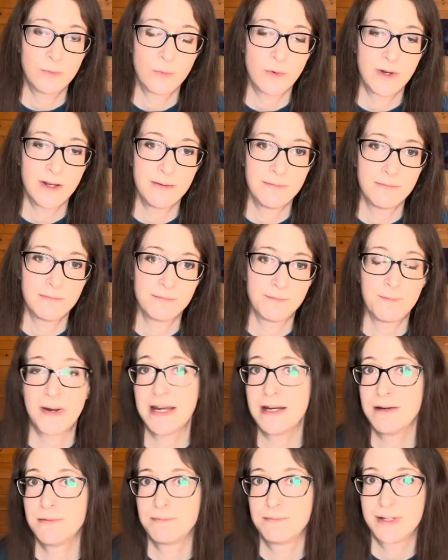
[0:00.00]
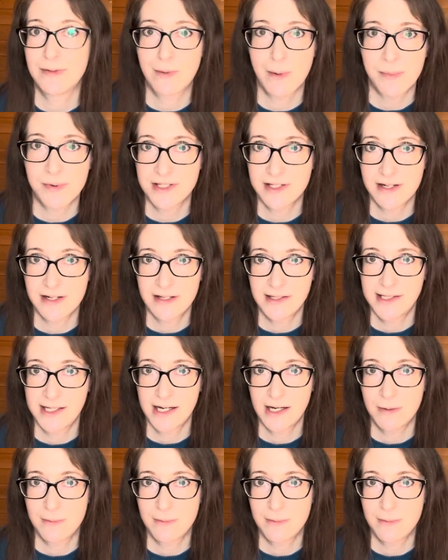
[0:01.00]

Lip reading: what might be represented there,